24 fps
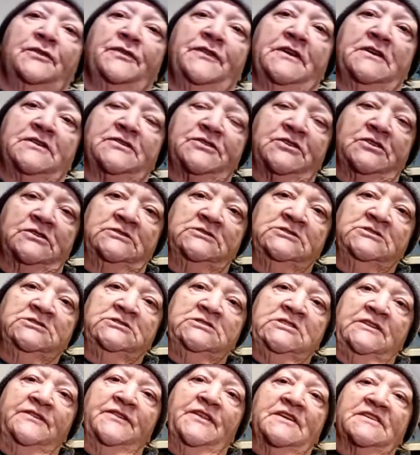on this.
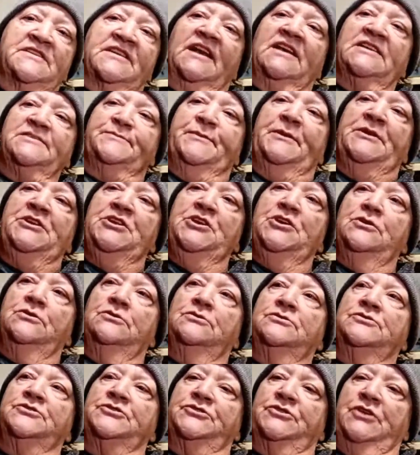This has been
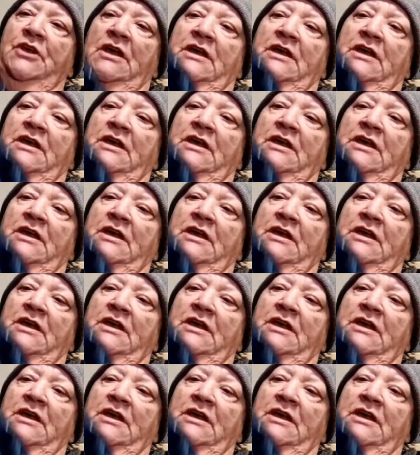used.